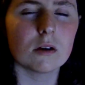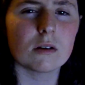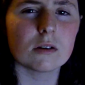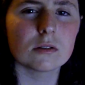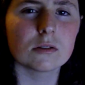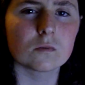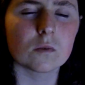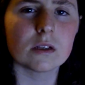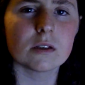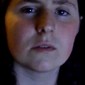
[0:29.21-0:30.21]
I don't know,
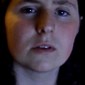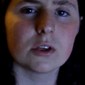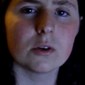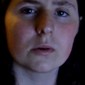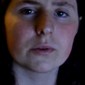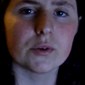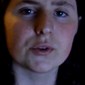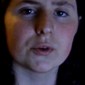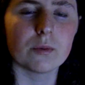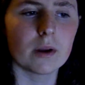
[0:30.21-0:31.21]
relatively new on
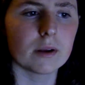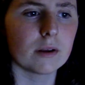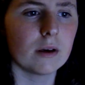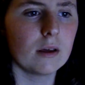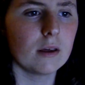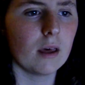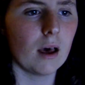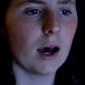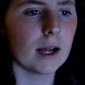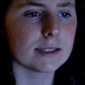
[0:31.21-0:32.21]
YouTube and
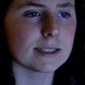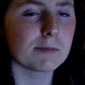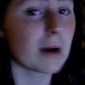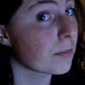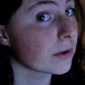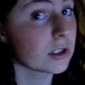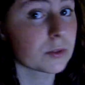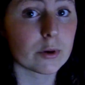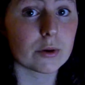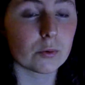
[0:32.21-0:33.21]
and in my opinion is
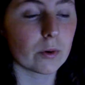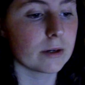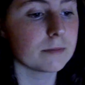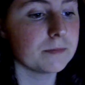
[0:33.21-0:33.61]
pretty underrated.